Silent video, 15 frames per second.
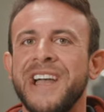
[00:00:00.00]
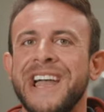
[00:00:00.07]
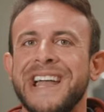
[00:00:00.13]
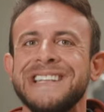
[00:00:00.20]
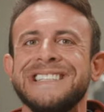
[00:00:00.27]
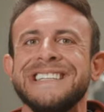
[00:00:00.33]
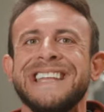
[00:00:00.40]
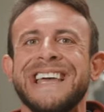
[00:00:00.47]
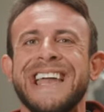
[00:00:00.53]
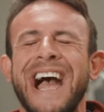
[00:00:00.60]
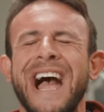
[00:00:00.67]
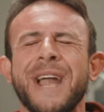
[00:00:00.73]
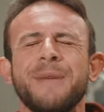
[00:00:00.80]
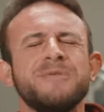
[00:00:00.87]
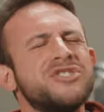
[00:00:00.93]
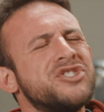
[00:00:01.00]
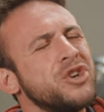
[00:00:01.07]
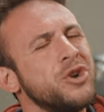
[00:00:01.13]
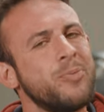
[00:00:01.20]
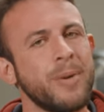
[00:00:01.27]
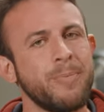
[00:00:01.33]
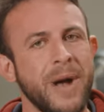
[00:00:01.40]
And today I am
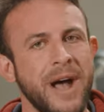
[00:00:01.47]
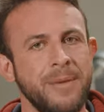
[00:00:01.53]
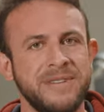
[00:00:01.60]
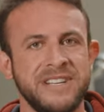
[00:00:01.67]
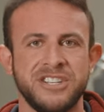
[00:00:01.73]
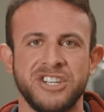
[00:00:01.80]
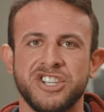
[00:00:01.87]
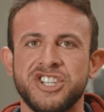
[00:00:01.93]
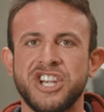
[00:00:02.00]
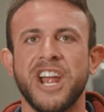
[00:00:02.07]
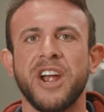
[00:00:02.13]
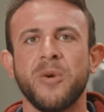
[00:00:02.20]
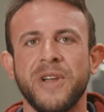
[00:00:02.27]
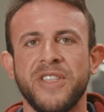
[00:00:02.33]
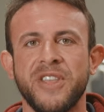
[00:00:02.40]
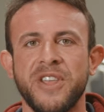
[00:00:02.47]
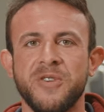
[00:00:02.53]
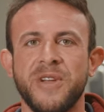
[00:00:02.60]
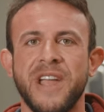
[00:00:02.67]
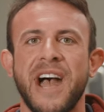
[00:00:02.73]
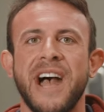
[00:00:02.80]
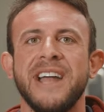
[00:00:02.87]
super pumped to share with you
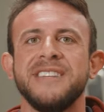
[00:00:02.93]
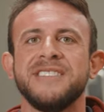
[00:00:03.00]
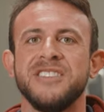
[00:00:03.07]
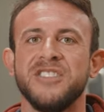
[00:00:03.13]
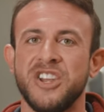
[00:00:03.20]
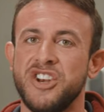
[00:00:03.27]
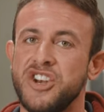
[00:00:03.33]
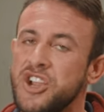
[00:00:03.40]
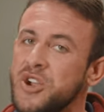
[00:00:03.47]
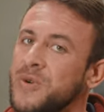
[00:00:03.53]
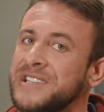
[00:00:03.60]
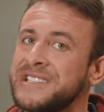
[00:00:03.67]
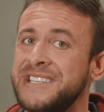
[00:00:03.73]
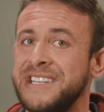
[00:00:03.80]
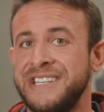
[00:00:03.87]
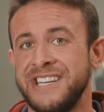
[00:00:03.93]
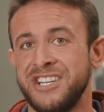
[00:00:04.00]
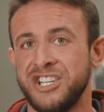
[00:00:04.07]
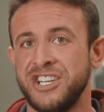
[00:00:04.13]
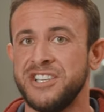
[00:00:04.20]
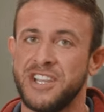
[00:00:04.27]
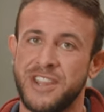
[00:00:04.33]
guys the newest
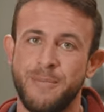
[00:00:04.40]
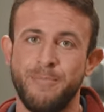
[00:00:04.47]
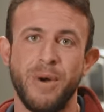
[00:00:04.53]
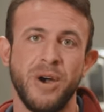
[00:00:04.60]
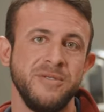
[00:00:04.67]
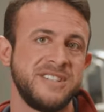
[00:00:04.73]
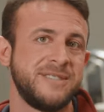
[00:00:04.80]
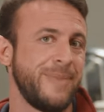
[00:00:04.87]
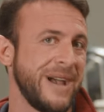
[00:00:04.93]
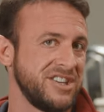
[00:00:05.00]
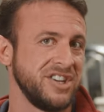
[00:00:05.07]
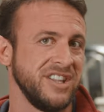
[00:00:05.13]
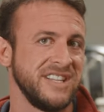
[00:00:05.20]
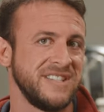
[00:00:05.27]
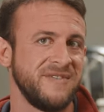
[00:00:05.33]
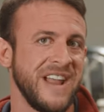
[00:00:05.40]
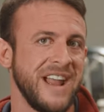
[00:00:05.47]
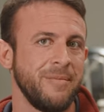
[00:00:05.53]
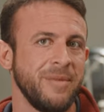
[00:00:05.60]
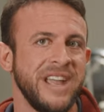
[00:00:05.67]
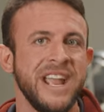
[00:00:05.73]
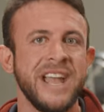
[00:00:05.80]
addition to the Boat Specialist
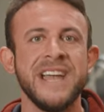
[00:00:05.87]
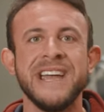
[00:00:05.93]
family.